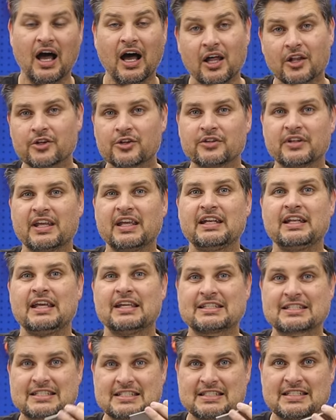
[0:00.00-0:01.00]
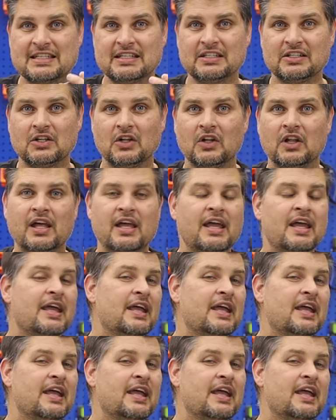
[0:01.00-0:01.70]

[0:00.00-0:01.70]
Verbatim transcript: other than steel.